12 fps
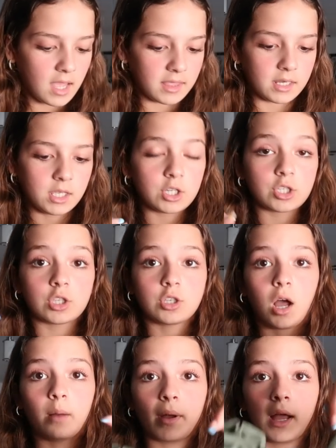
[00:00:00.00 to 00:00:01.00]
And then here's the
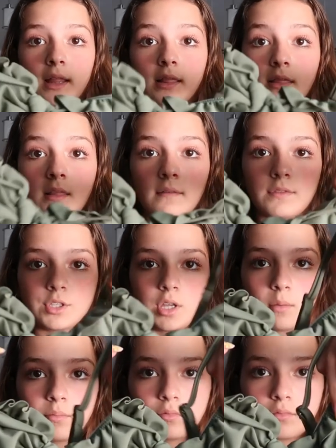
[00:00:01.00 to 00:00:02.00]
top. I love the
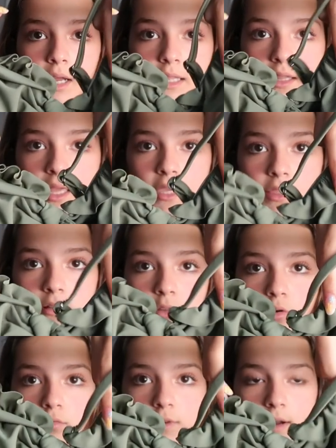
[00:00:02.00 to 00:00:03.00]
top. I like the
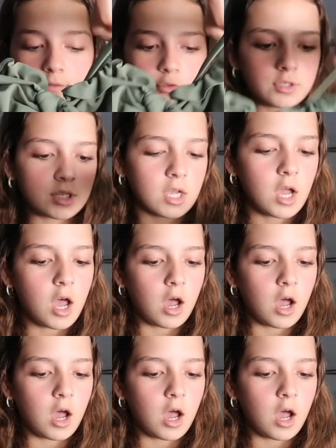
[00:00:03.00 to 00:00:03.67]
little ruffles.